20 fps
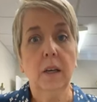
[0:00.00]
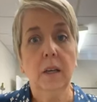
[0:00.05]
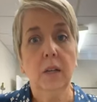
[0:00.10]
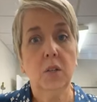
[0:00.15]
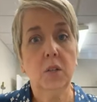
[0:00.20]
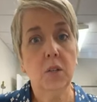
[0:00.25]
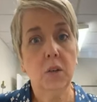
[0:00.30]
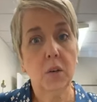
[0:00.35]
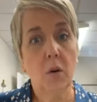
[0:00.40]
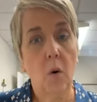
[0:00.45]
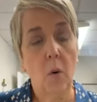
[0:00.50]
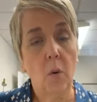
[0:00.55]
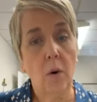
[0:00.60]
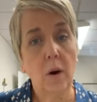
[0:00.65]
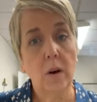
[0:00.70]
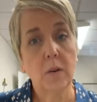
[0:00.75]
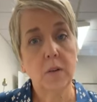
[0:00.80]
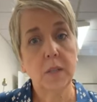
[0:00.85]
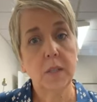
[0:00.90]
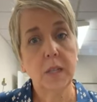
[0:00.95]
to the
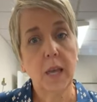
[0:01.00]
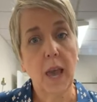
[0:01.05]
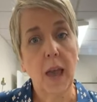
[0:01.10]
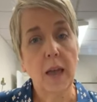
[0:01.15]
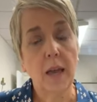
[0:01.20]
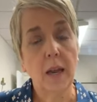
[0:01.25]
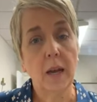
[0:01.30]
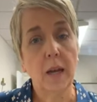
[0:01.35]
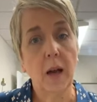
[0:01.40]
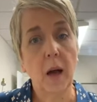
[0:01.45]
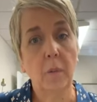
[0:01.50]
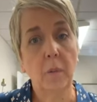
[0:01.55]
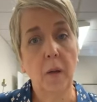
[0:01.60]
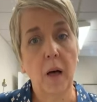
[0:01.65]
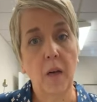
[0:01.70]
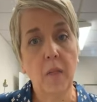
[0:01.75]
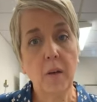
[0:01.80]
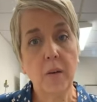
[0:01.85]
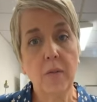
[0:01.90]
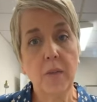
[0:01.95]
course and a couple
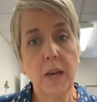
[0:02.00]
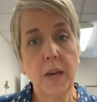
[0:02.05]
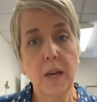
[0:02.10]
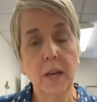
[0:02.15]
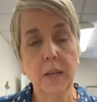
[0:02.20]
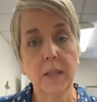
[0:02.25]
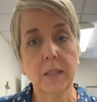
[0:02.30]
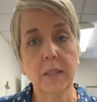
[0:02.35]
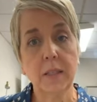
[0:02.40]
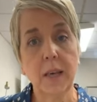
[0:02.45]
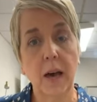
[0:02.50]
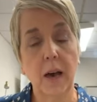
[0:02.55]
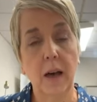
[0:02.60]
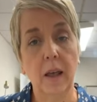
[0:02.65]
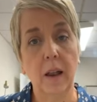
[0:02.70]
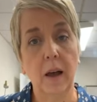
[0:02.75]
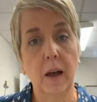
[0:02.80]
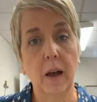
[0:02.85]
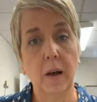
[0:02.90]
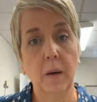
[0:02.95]
other things
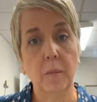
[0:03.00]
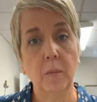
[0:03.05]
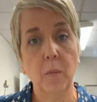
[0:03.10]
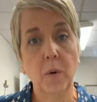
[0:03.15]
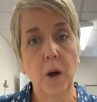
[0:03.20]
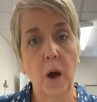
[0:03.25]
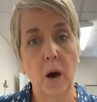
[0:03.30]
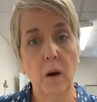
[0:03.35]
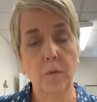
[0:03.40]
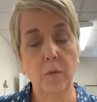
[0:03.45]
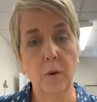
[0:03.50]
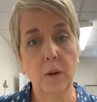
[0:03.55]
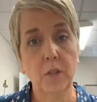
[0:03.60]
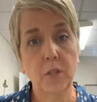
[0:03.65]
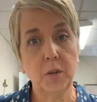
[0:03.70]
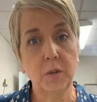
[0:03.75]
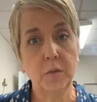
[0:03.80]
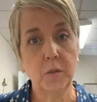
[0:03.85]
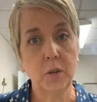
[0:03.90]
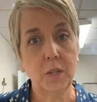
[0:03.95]
that we offer at
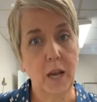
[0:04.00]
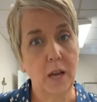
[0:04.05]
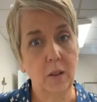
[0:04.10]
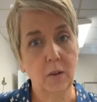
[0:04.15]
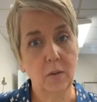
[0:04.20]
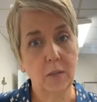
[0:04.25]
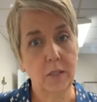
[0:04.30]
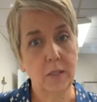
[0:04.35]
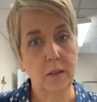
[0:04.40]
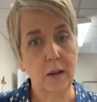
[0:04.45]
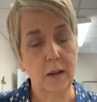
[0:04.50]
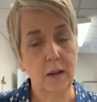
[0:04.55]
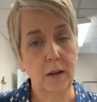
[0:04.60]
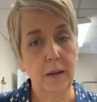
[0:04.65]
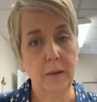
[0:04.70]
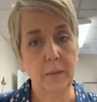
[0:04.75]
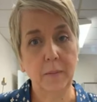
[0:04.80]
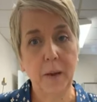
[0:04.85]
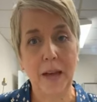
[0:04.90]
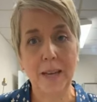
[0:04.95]
Jennifer Taylor
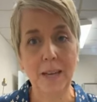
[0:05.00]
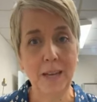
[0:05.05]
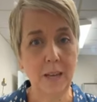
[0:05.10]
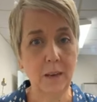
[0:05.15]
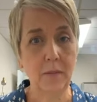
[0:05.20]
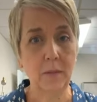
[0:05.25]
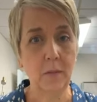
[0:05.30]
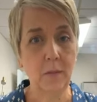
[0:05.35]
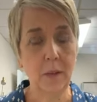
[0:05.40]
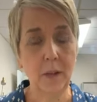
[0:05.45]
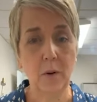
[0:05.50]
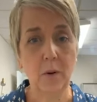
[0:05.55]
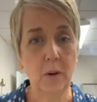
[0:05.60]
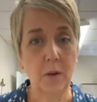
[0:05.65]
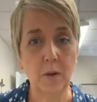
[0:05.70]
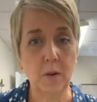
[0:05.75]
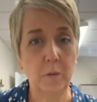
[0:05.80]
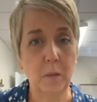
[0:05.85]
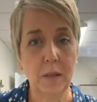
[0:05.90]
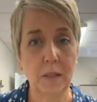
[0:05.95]
Design. I didn't even
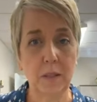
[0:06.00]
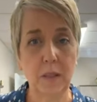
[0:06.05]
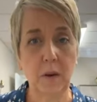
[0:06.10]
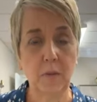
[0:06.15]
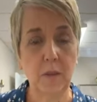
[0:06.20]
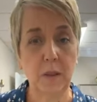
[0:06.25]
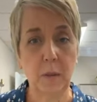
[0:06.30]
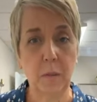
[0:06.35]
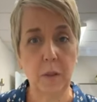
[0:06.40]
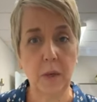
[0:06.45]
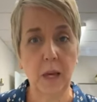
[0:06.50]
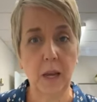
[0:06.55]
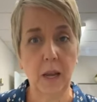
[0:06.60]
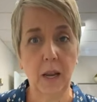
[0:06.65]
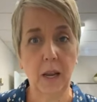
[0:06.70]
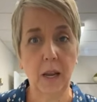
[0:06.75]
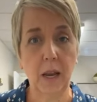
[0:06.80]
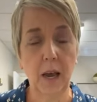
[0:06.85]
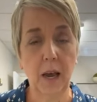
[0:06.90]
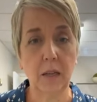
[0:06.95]
introduce myself at the
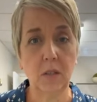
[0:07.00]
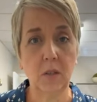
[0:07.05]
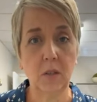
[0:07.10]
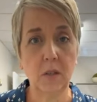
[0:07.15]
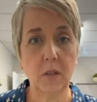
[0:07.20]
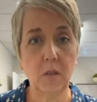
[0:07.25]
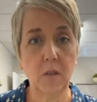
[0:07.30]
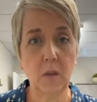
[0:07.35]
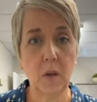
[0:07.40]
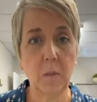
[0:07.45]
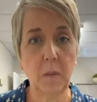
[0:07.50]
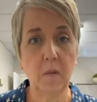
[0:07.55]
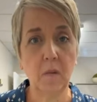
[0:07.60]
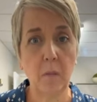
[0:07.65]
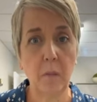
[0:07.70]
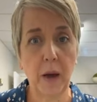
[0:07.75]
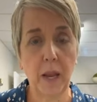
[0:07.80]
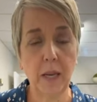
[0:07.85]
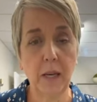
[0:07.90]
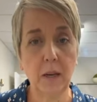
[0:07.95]
beginning. I just assume
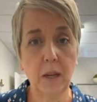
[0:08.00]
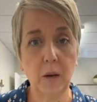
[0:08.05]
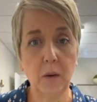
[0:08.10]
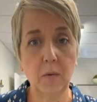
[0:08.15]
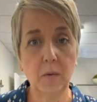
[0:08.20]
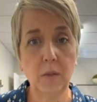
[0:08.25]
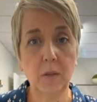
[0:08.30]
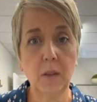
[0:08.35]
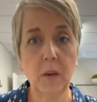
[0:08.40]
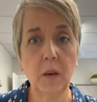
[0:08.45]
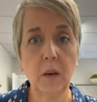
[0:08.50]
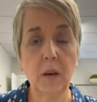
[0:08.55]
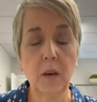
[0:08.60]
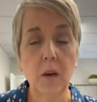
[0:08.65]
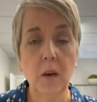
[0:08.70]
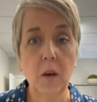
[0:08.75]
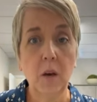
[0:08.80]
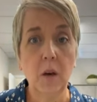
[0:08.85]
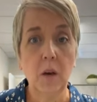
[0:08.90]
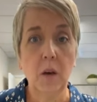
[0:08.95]
everybody knows
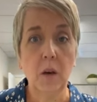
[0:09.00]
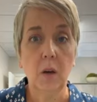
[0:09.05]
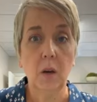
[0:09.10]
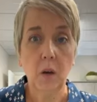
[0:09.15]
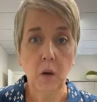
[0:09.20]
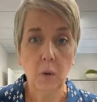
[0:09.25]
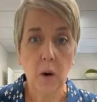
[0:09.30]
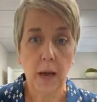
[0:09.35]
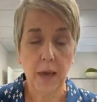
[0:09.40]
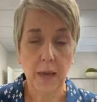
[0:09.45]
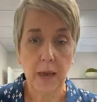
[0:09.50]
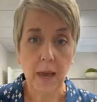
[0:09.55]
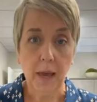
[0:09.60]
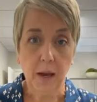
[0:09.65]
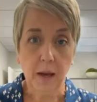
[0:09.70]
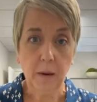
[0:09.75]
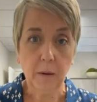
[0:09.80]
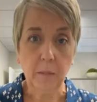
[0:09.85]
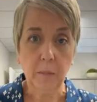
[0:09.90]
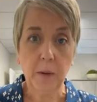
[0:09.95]
who I
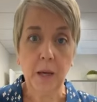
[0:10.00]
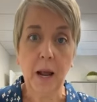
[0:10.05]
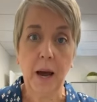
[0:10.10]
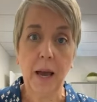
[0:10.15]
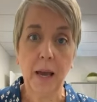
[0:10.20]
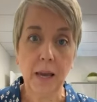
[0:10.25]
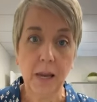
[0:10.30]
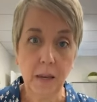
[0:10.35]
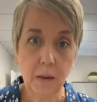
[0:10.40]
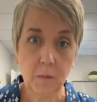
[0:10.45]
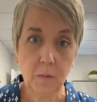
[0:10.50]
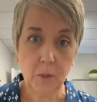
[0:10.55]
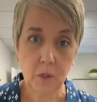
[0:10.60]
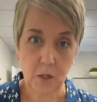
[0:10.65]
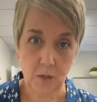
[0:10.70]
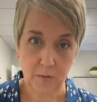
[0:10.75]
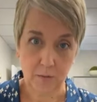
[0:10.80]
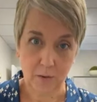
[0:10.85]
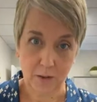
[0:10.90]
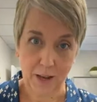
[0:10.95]
am, but I am
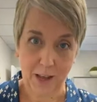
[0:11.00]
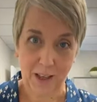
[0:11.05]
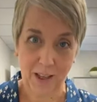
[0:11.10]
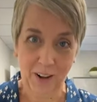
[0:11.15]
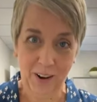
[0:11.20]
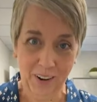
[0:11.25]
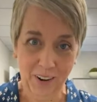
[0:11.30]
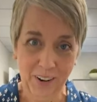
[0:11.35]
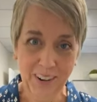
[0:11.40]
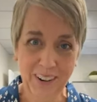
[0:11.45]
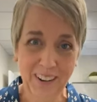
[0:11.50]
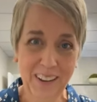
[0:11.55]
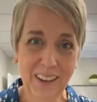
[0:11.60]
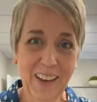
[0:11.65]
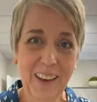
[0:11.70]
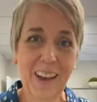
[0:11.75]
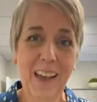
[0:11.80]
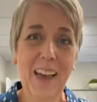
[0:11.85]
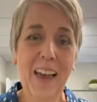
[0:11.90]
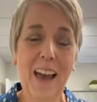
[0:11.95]
Jennifer Taylor.
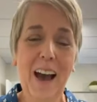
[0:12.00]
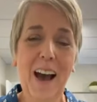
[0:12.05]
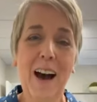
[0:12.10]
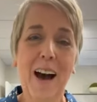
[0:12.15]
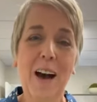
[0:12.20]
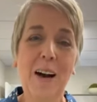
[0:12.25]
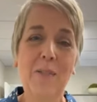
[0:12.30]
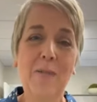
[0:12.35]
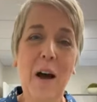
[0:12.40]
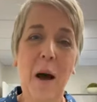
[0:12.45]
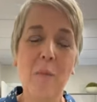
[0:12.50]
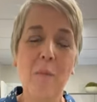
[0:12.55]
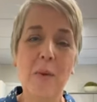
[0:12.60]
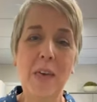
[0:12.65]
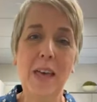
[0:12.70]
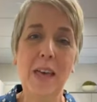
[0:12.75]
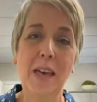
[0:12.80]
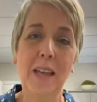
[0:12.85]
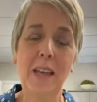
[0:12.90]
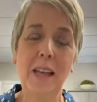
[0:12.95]
I've
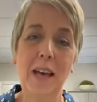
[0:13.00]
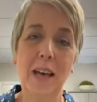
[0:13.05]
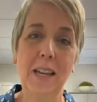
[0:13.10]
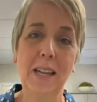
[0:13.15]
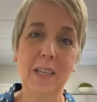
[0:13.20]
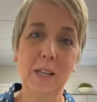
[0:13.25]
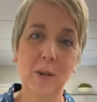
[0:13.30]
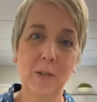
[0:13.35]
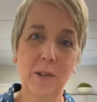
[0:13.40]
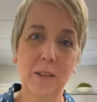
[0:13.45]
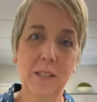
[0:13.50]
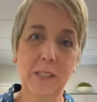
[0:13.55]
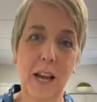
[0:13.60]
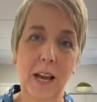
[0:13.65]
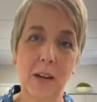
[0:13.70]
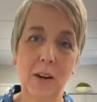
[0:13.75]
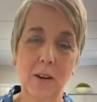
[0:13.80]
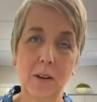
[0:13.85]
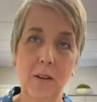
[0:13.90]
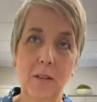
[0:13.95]
been an interior
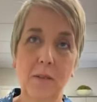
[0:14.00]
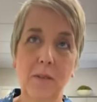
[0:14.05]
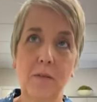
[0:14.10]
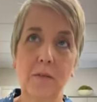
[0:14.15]
designer